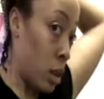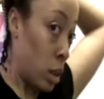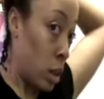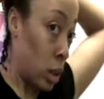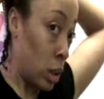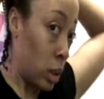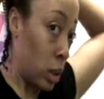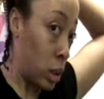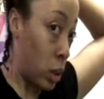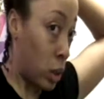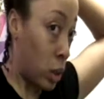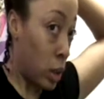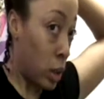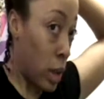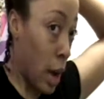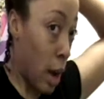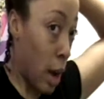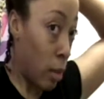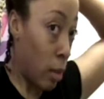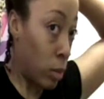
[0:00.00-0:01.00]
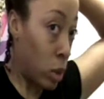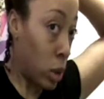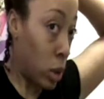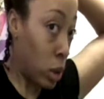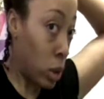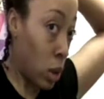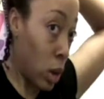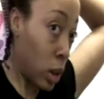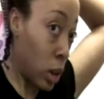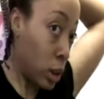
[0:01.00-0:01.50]
So now I'm
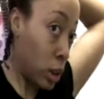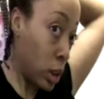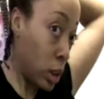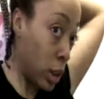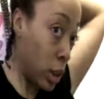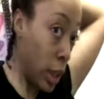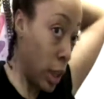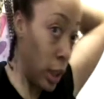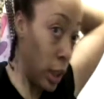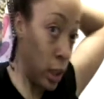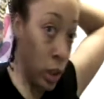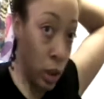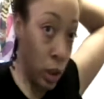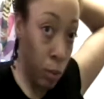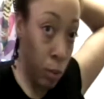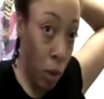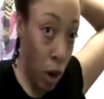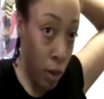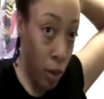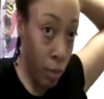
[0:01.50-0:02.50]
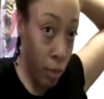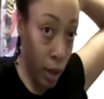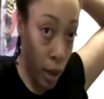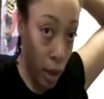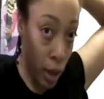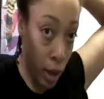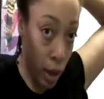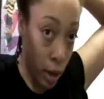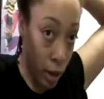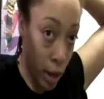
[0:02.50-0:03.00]
just going to take this part of my
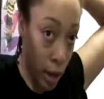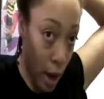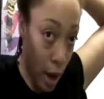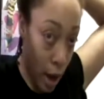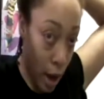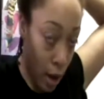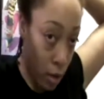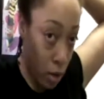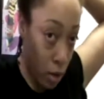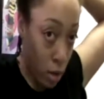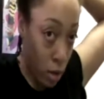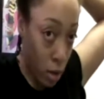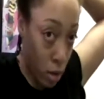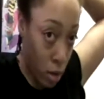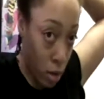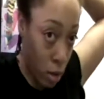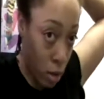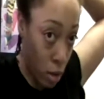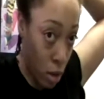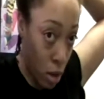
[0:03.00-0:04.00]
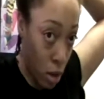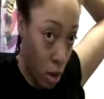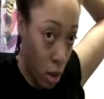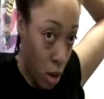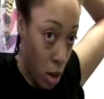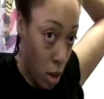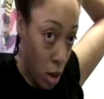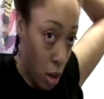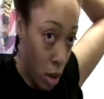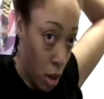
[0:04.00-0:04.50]
hair down.
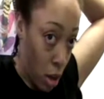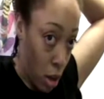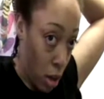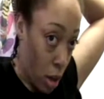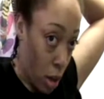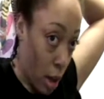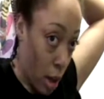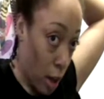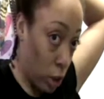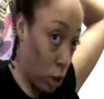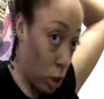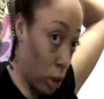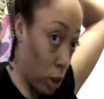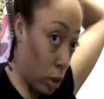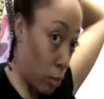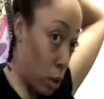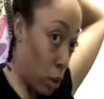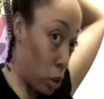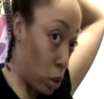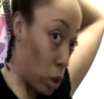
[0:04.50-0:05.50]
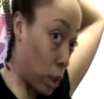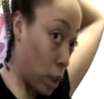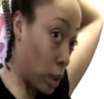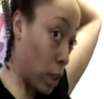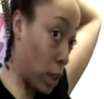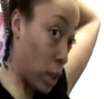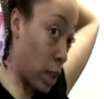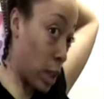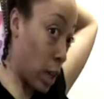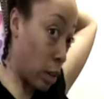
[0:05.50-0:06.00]
Actually, just make sure I
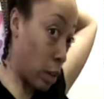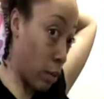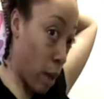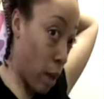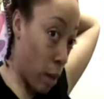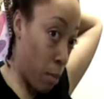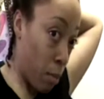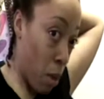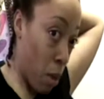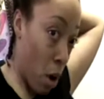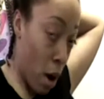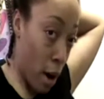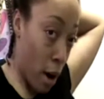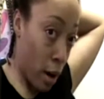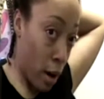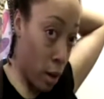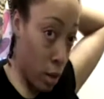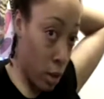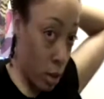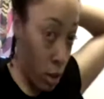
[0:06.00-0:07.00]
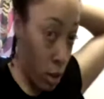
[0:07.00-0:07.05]
take down the right part.